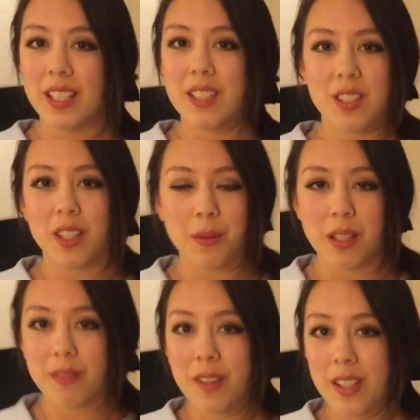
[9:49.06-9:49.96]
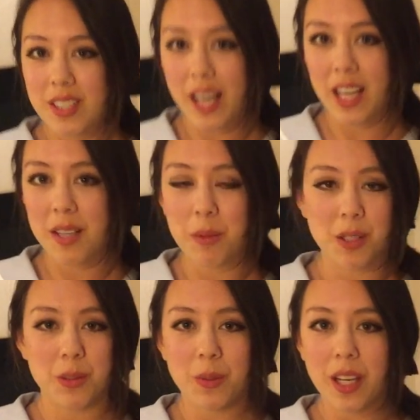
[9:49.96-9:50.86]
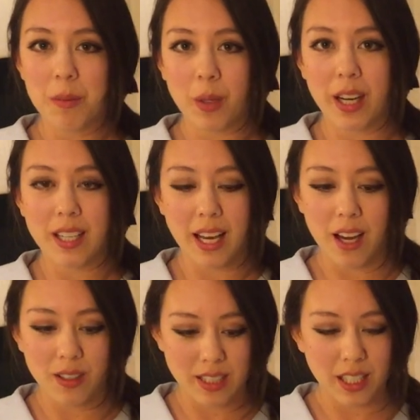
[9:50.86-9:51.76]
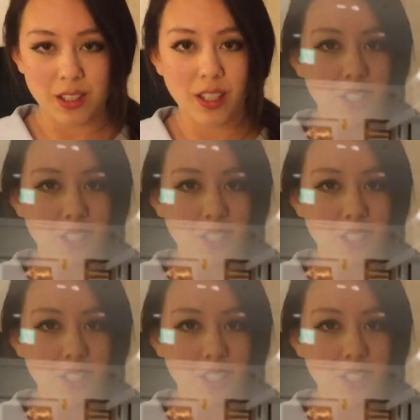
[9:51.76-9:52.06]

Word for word: just get started with the first item, which is what I'm wearing now. It's actually